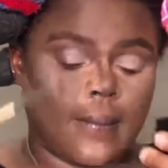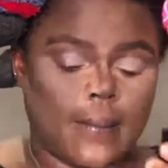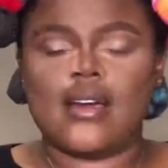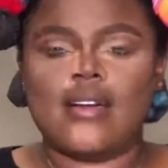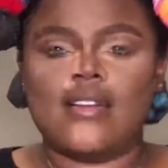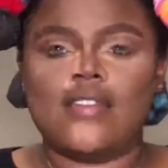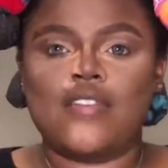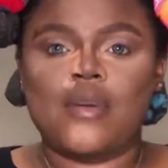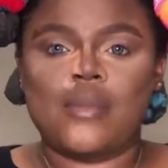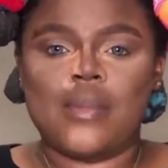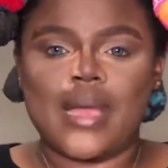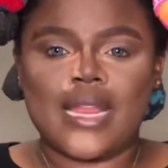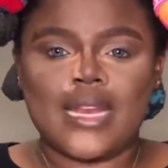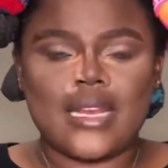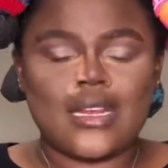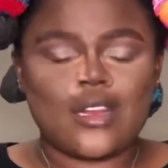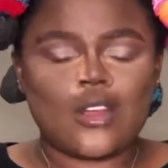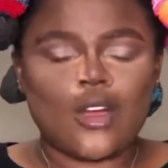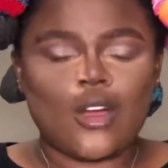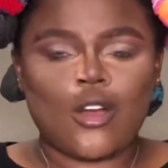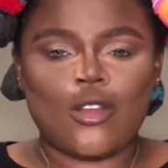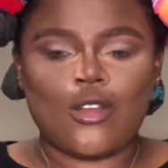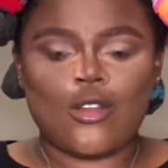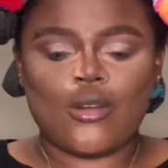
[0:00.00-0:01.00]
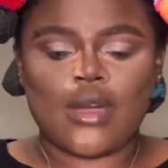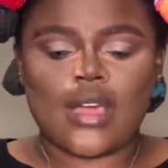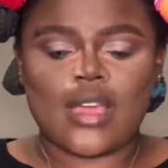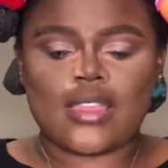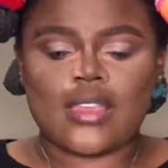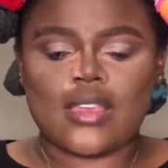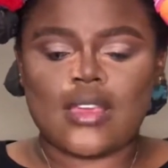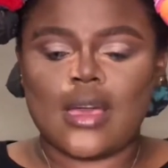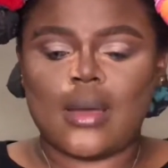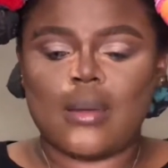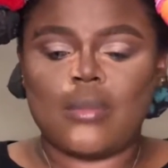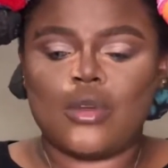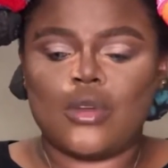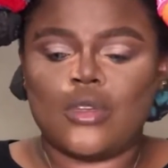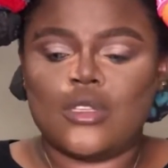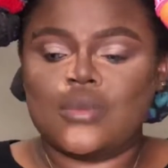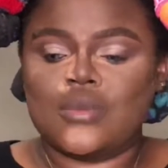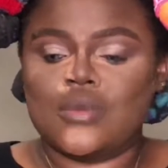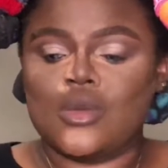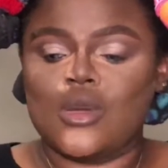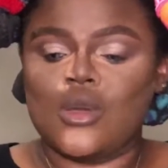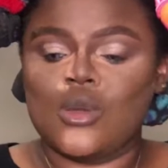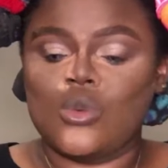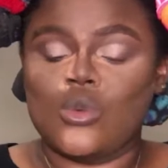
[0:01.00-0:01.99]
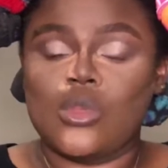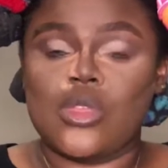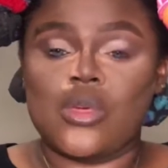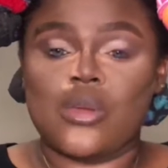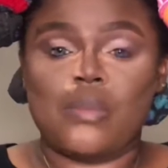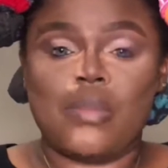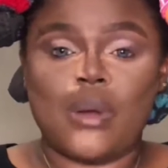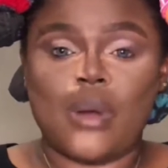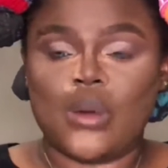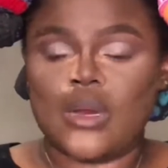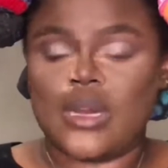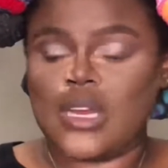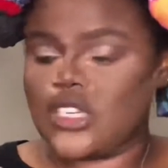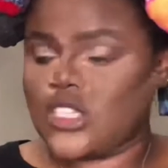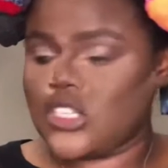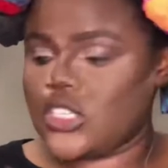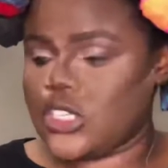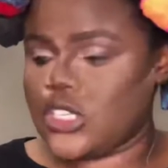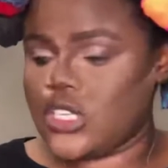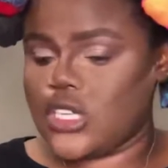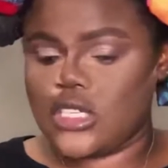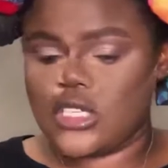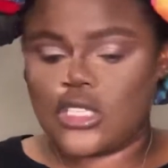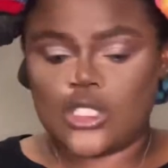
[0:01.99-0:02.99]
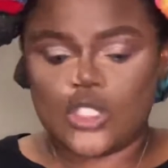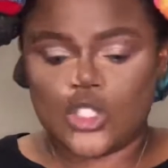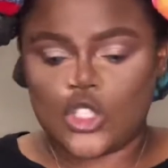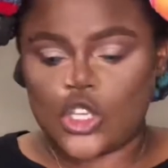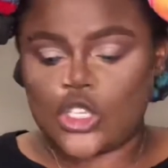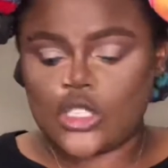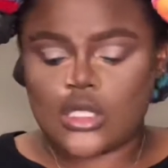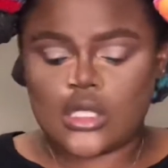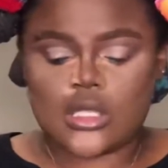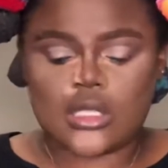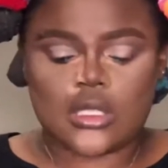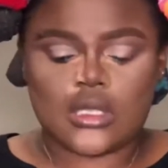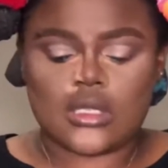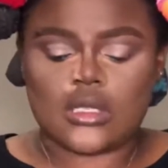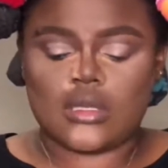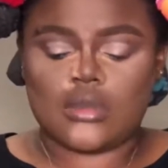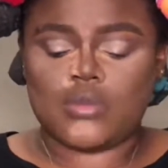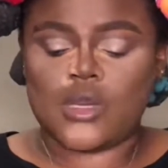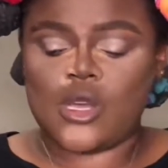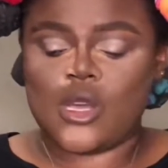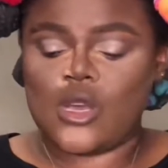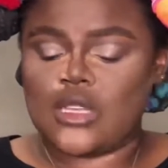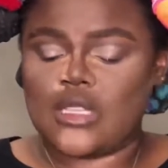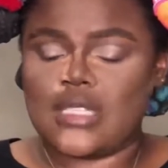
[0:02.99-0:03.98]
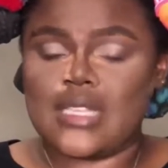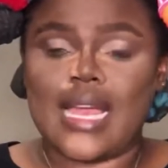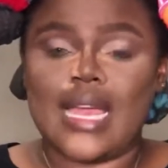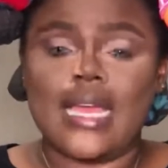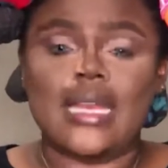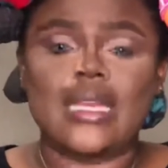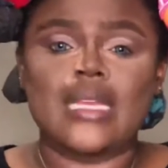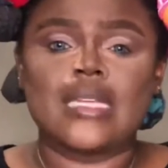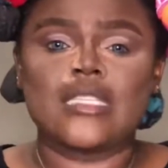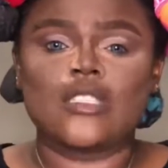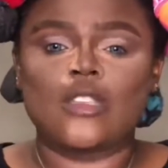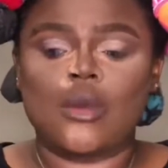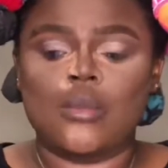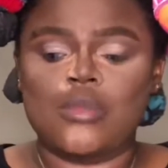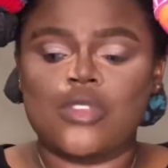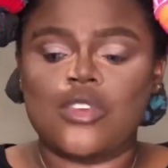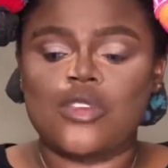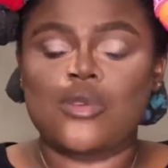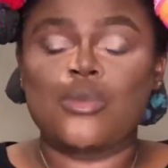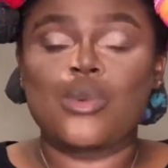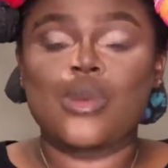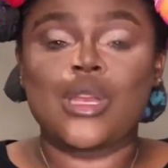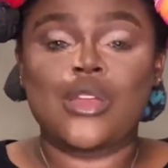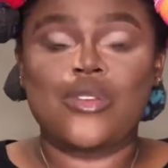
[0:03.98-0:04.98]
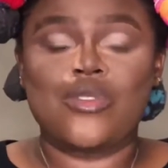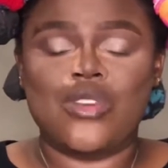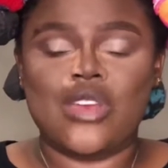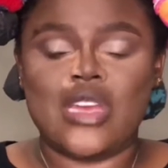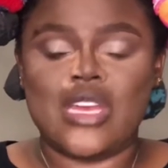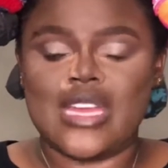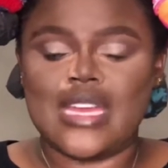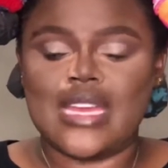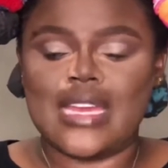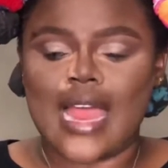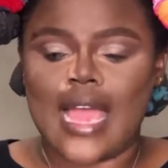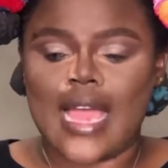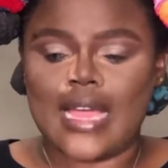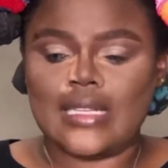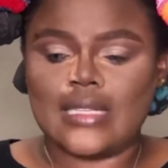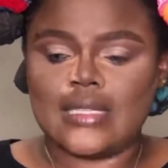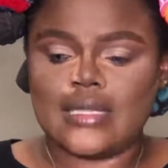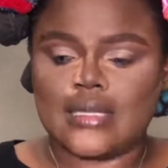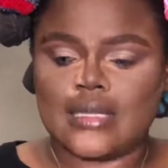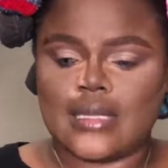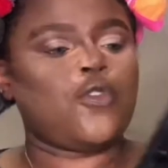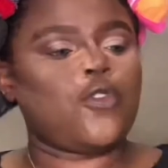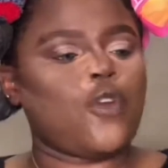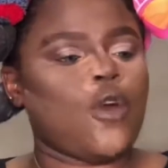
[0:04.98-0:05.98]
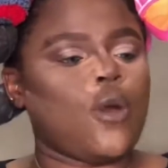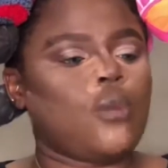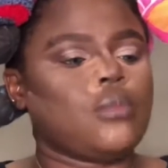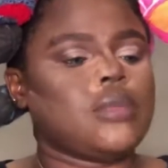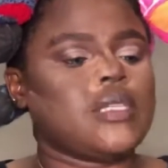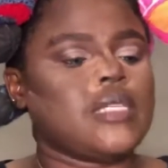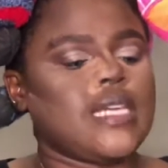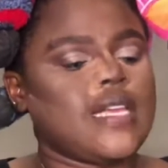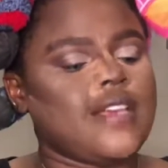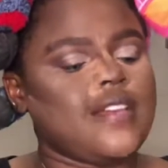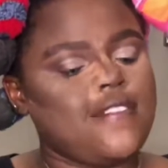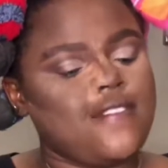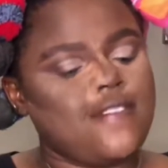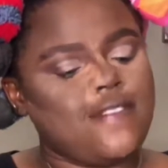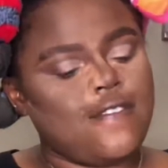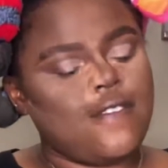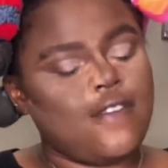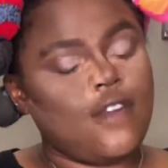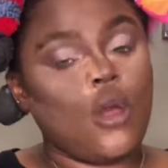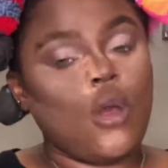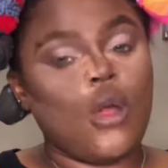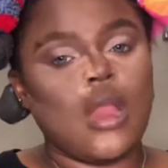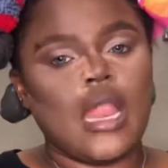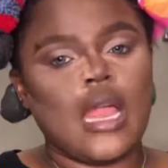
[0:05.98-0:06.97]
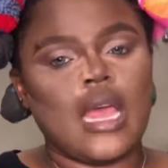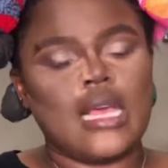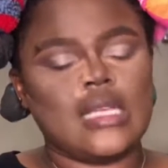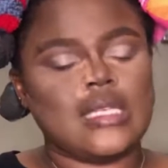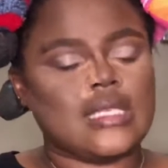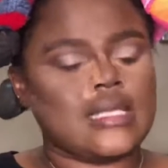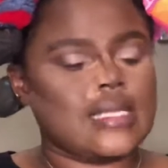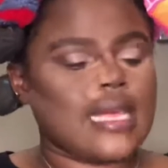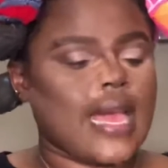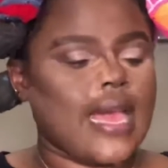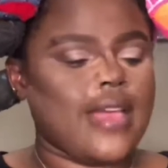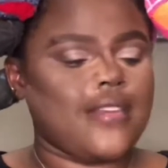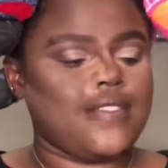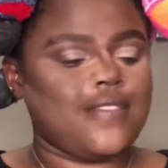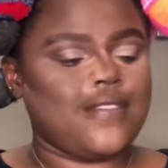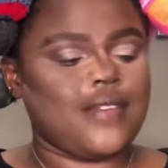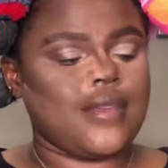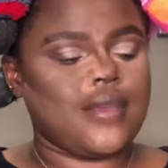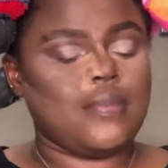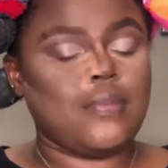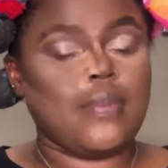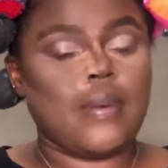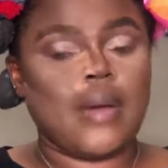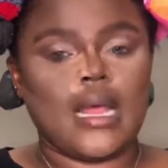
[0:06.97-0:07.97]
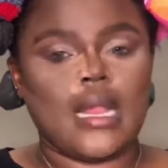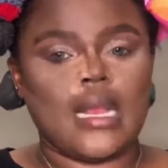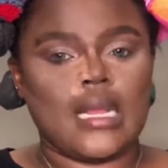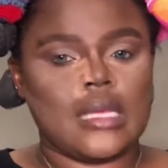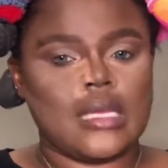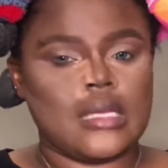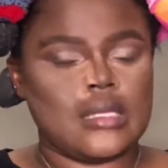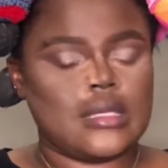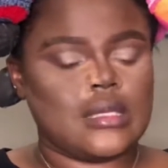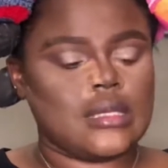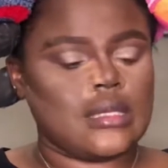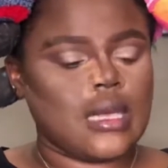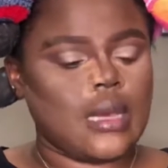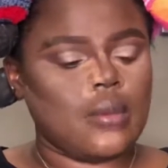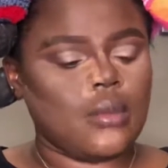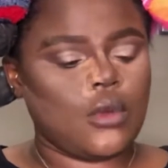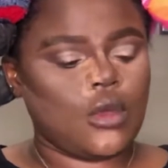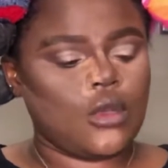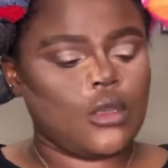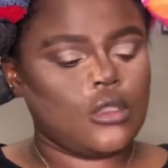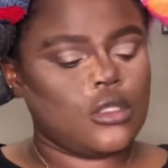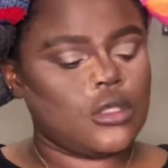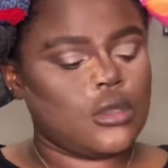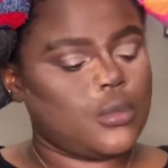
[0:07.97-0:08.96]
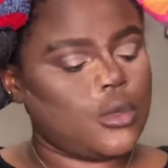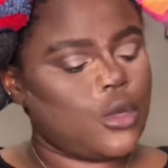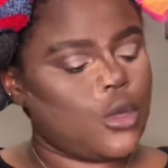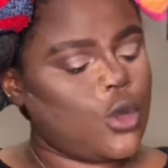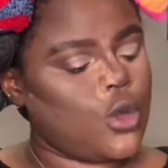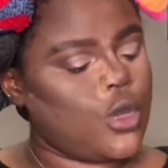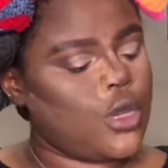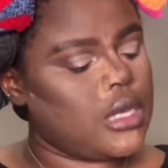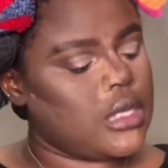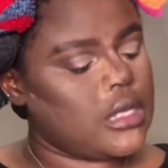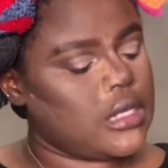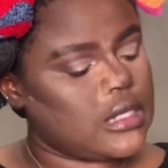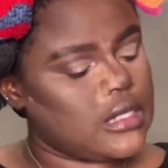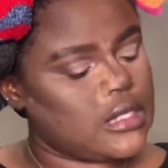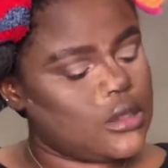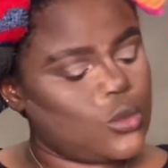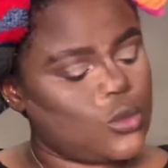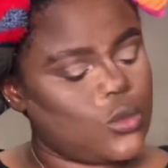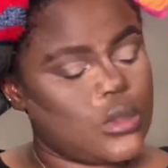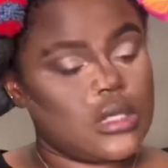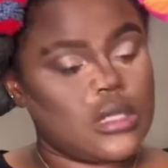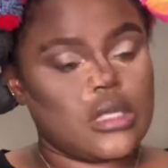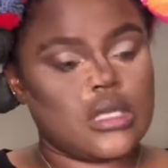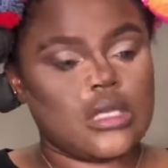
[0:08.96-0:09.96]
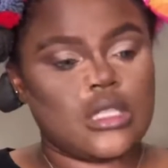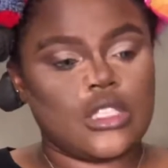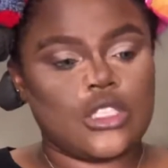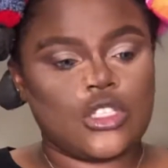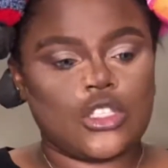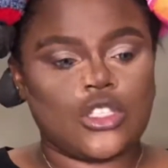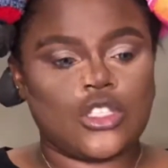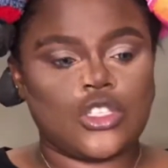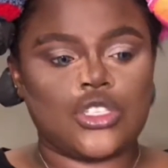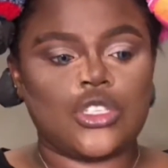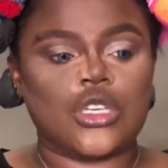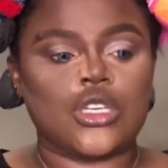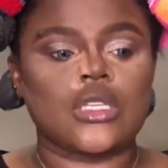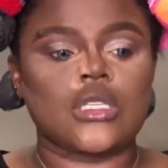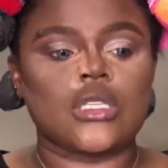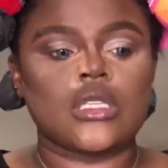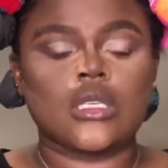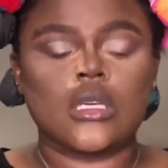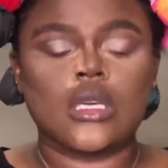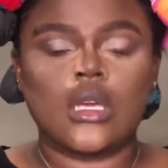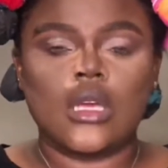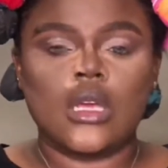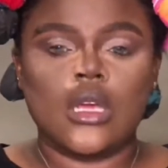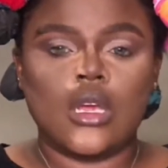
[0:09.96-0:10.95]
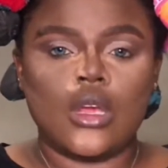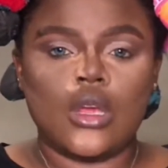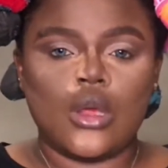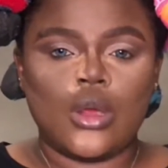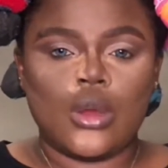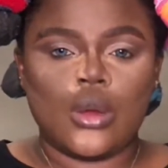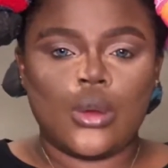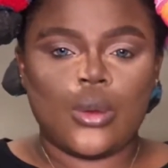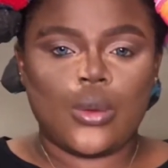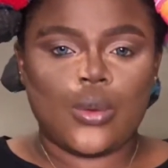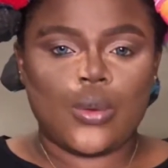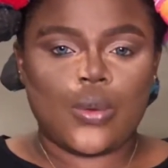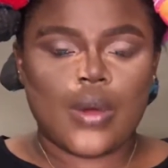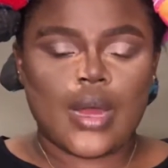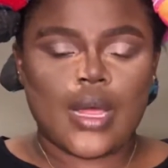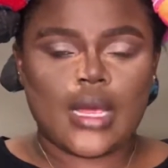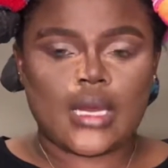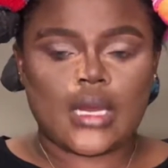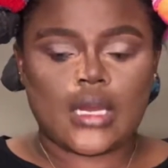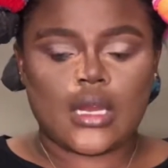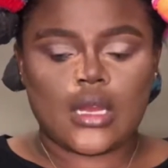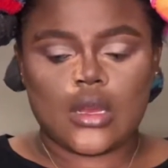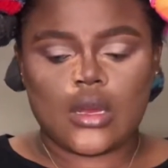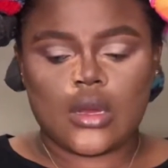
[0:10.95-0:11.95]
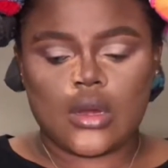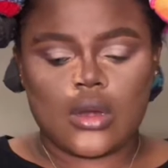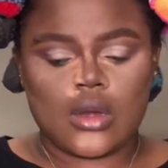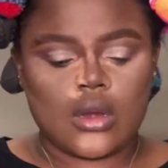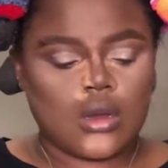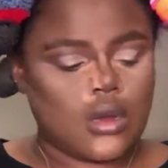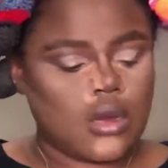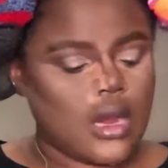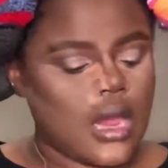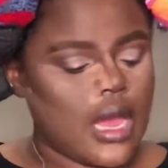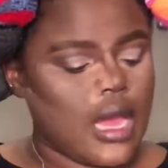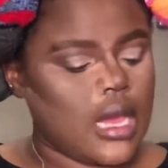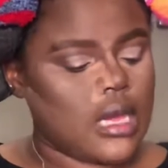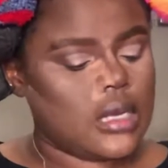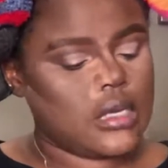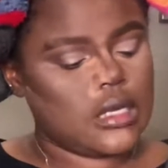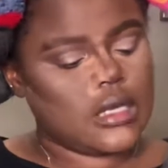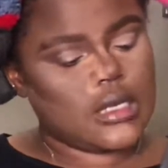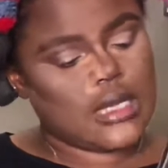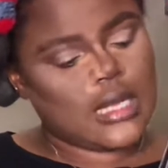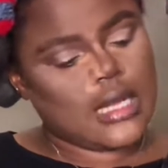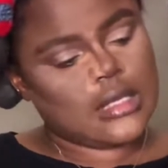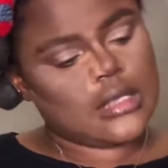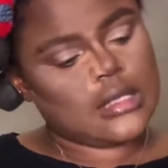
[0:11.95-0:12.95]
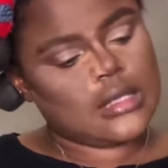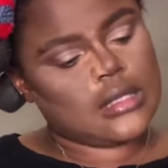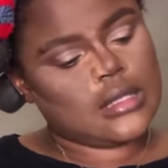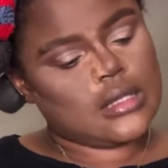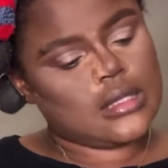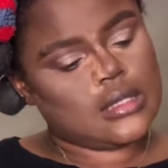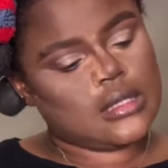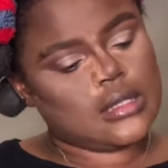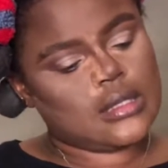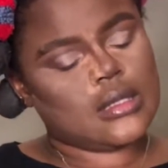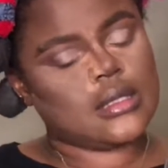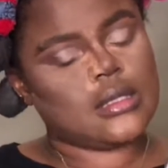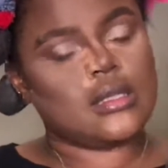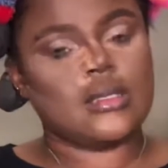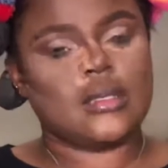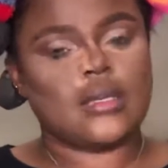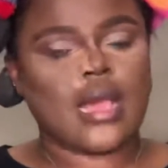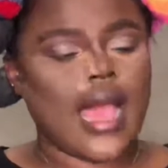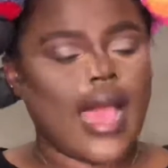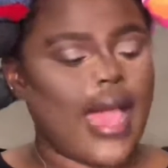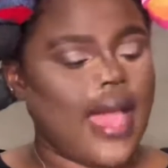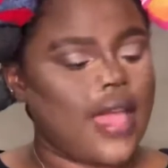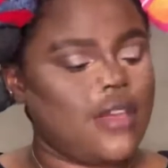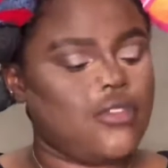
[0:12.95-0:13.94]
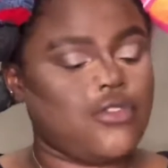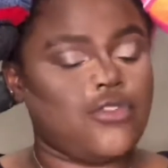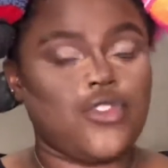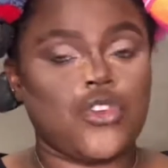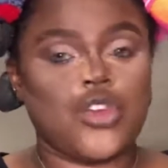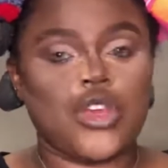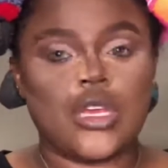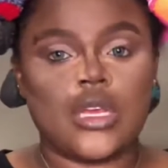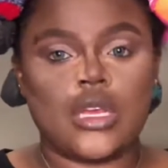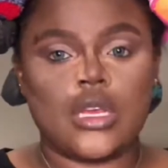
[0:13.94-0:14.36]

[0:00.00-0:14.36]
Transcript: For my lip color, I think I'm going to be going with a powder shade just because I need something really, really light. From the Flawless IV palette, I'm going to be going in with this shade right here, and that is Ivory.